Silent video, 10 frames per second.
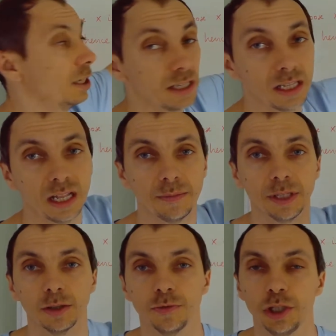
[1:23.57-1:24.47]
is an
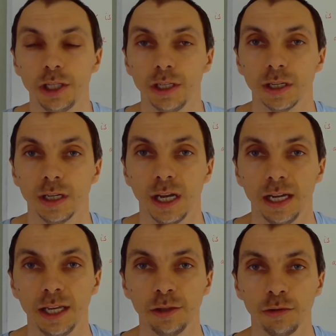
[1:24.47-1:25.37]
element of G.
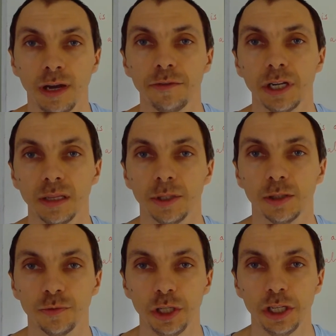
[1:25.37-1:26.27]
And I know every element
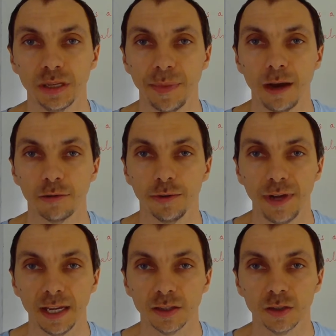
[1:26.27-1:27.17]
of G is a power of
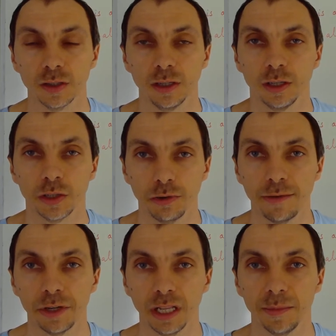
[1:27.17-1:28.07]
X. So
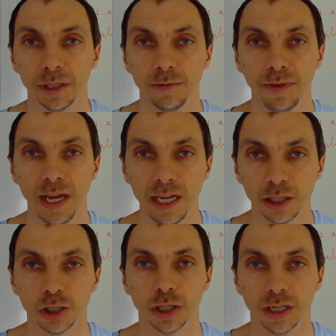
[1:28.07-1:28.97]
every element of
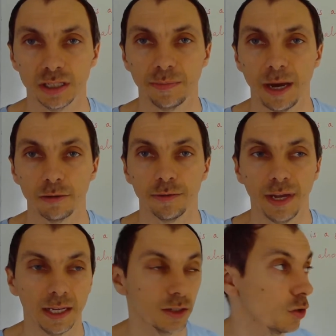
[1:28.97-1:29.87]
H is a power of
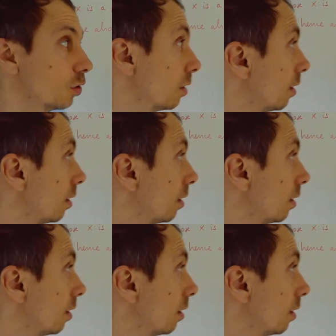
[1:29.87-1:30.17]
X.